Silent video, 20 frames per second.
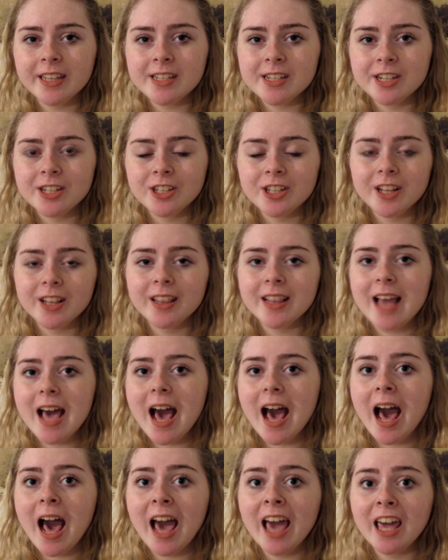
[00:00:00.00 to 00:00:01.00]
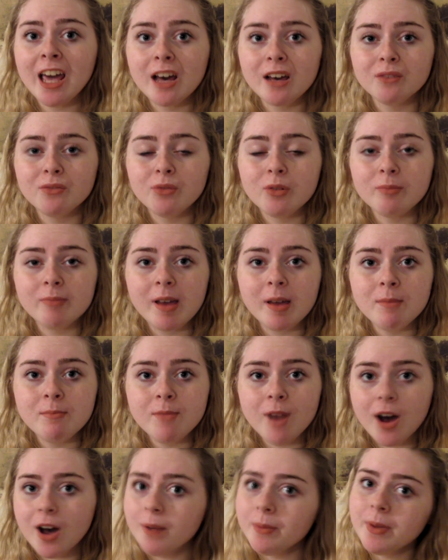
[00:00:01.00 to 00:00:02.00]
condition that I got from my
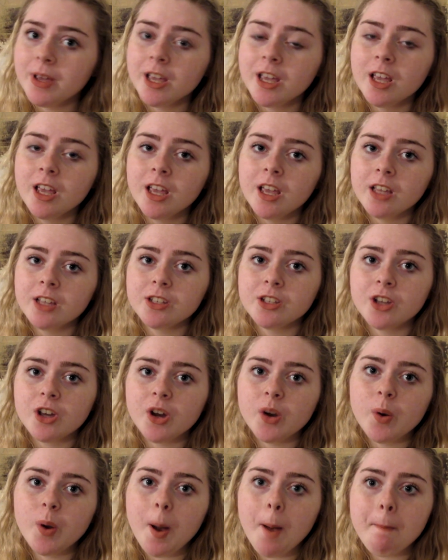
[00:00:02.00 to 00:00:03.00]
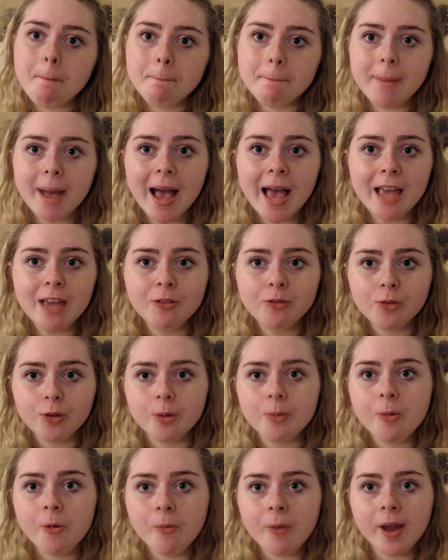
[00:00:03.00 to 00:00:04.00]
mom. So my
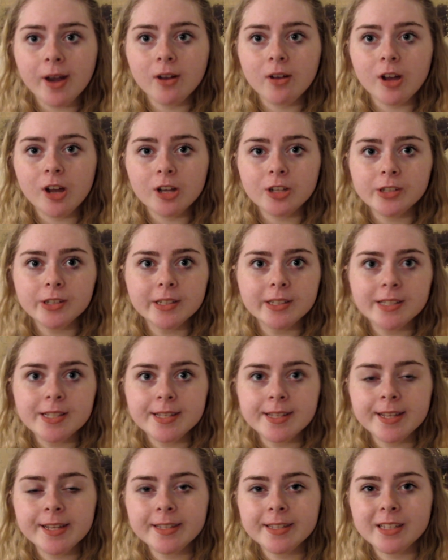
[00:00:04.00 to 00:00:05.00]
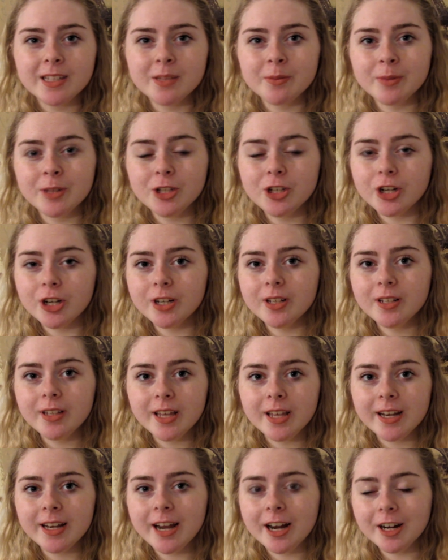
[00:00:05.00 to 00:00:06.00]
form of mitochondrial disease is
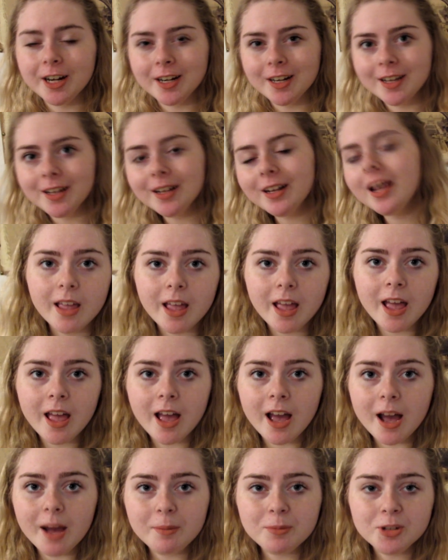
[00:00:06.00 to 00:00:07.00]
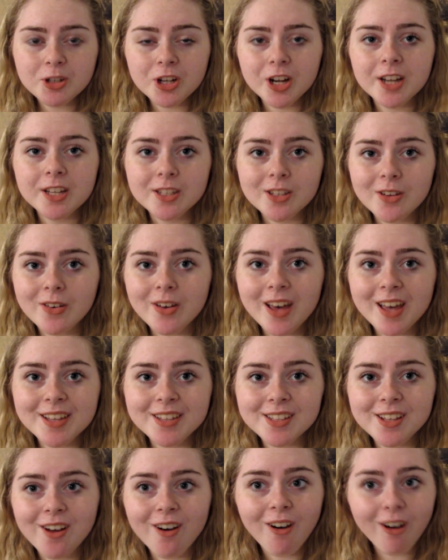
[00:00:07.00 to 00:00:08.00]
maternally inherited. I'm sure as you
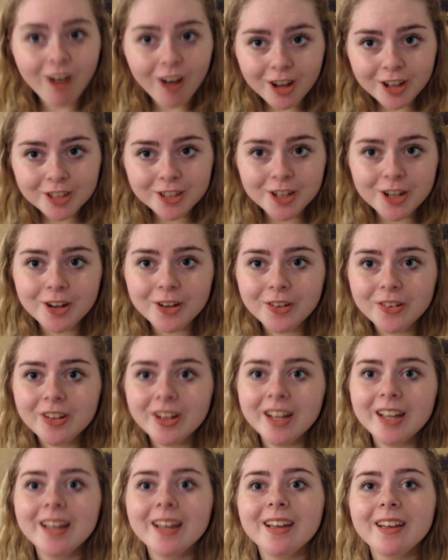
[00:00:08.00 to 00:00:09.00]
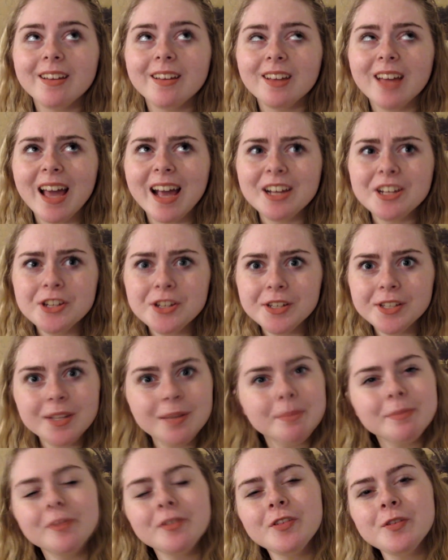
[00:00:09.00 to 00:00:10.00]
guys all know, Actually,
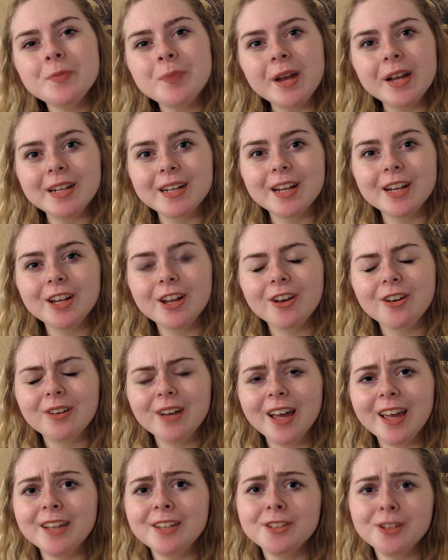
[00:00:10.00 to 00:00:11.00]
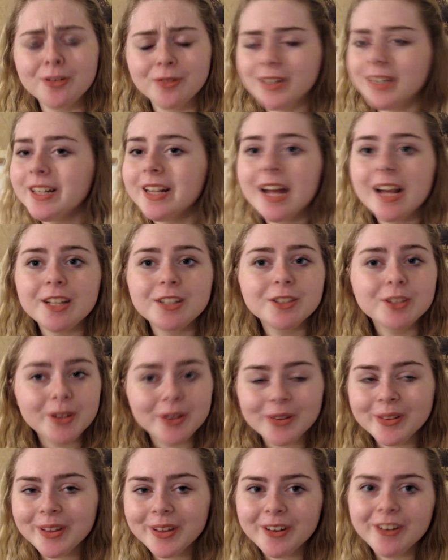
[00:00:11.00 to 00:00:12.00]
some of you might not know, and don't worry, that is
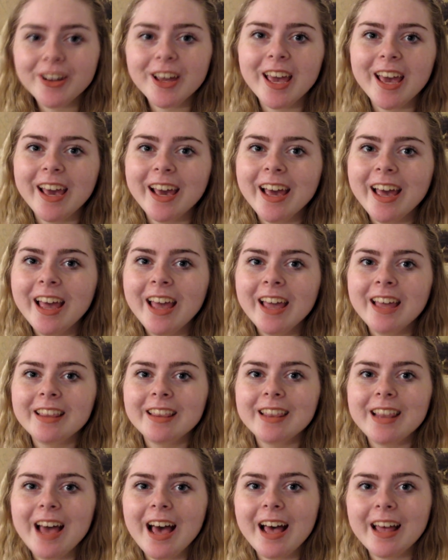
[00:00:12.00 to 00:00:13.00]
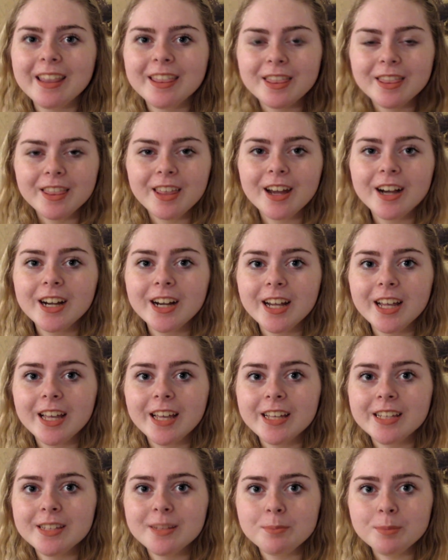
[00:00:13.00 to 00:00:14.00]
totally okay, that there
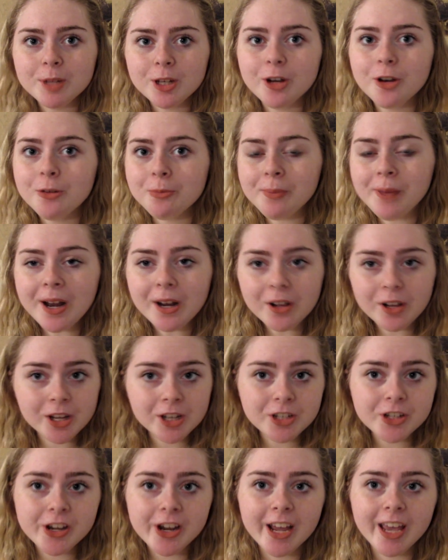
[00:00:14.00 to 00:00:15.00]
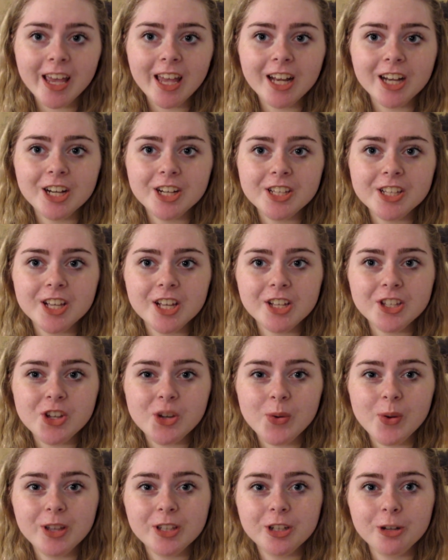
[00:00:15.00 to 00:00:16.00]
is something called mitochondria in our cells
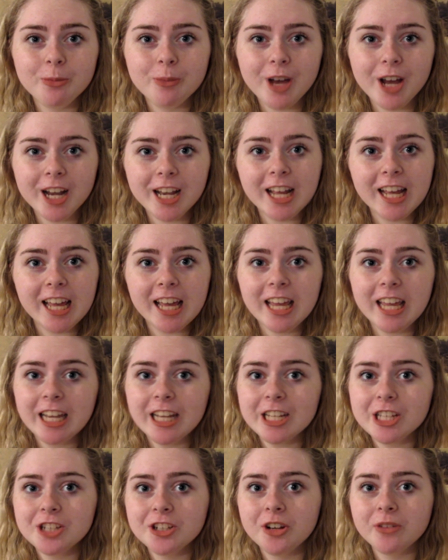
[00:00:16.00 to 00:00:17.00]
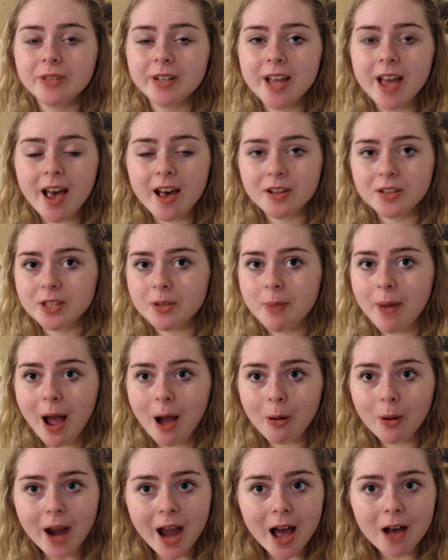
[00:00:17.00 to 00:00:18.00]
around our body. It is known as the
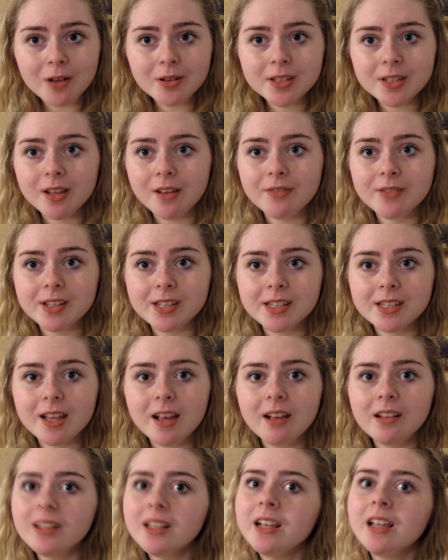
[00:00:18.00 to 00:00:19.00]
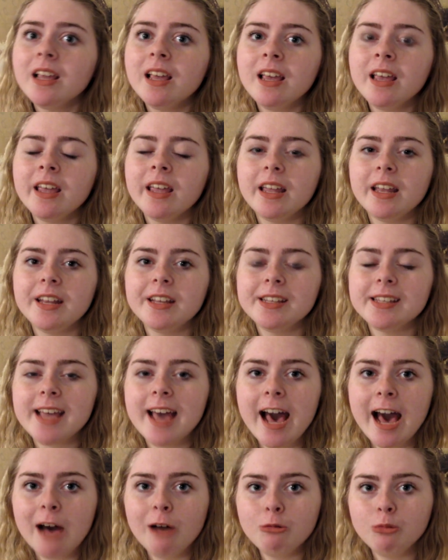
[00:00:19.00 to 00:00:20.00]
powerhouse of the cell. It is
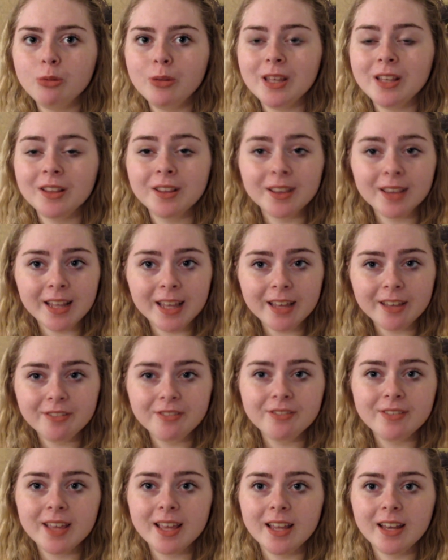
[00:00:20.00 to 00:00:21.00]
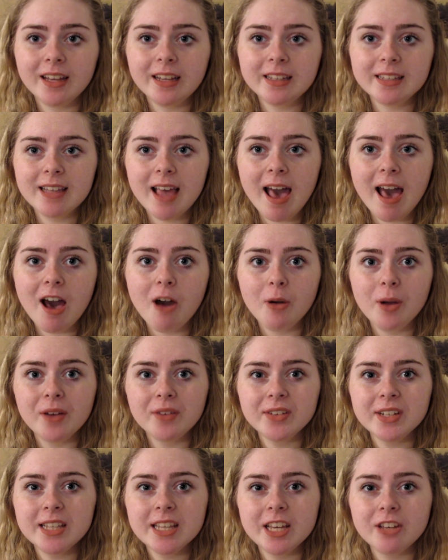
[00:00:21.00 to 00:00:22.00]
how we live. It is how
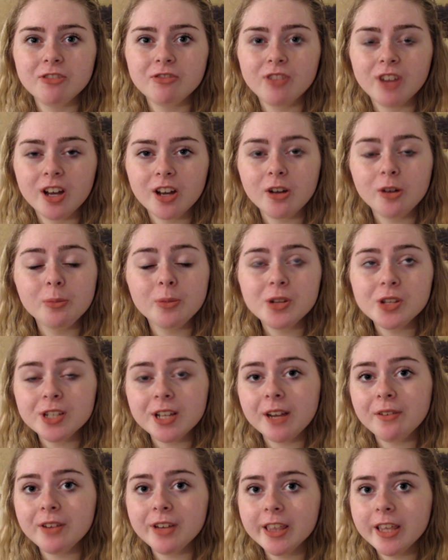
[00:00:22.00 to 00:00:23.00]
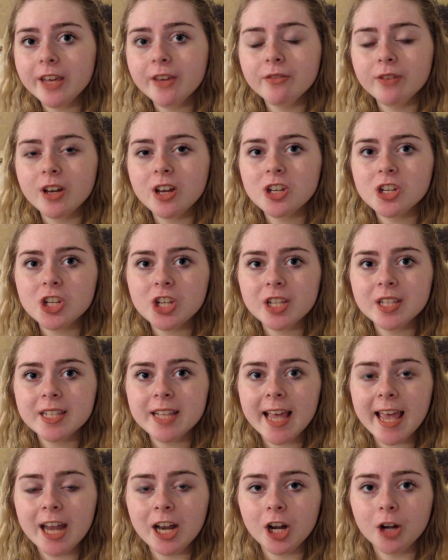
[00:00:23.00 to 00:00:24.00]
everything, almost everything
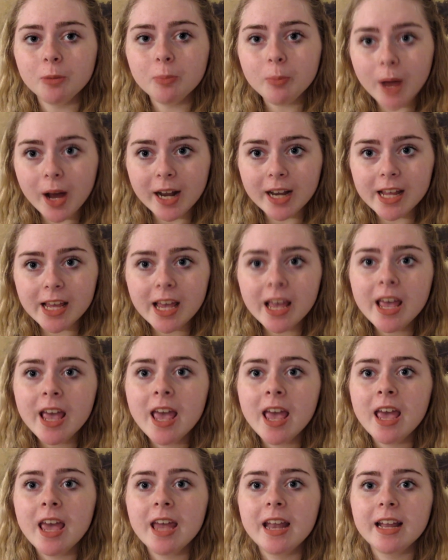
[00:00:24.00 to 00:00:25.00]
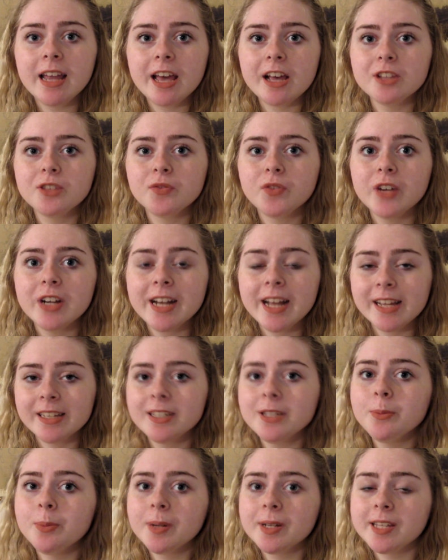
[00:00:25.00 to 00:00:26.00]
functions in our body. It accounts for
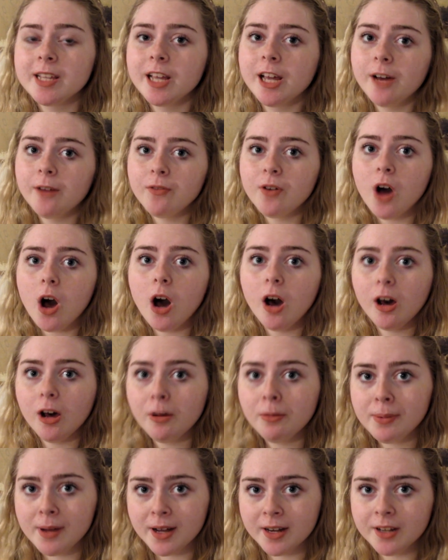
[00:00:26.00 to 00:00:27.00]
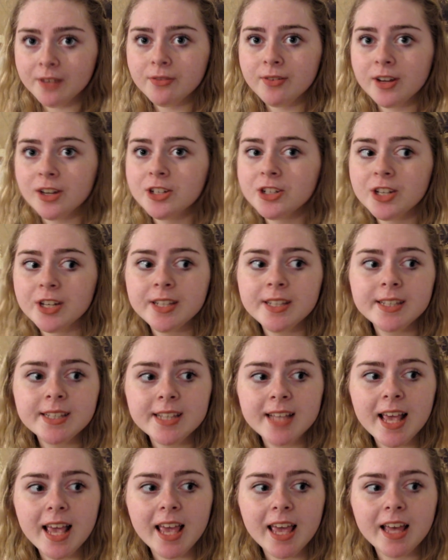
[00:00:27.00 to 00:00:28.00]
90% of all body
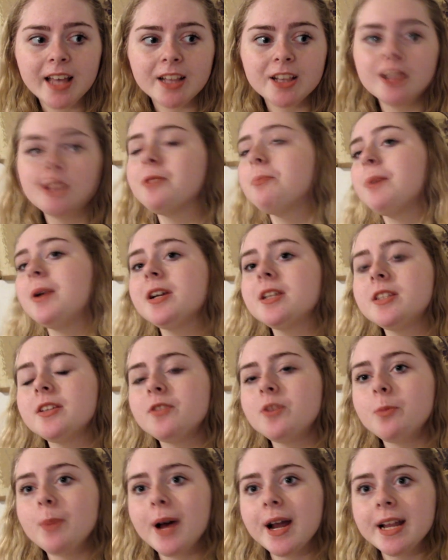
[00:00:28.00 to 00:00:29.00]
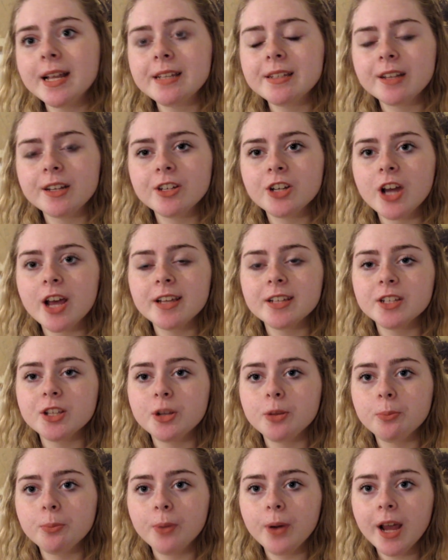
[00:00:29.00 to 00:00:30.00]
functions and the parts of the body such as
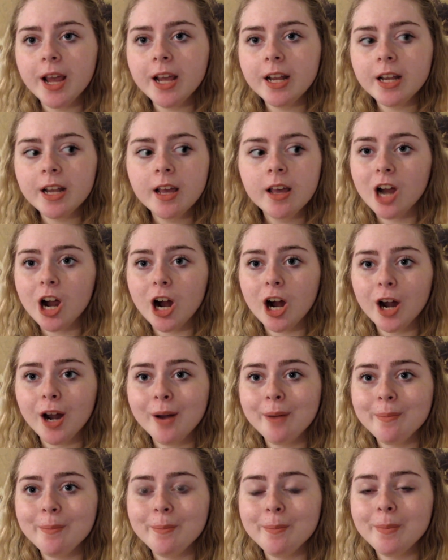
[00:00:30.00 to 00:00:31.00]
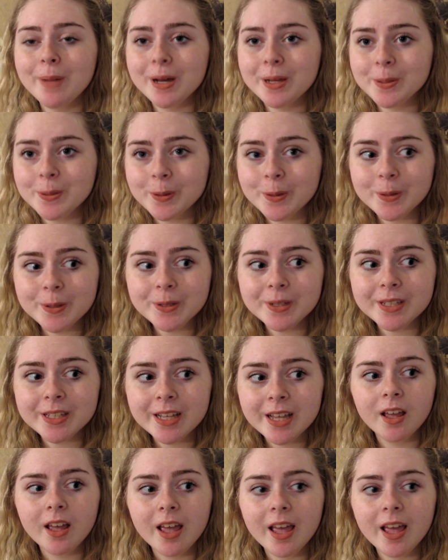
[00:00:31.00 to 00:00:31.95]
the brain, heart, muscles,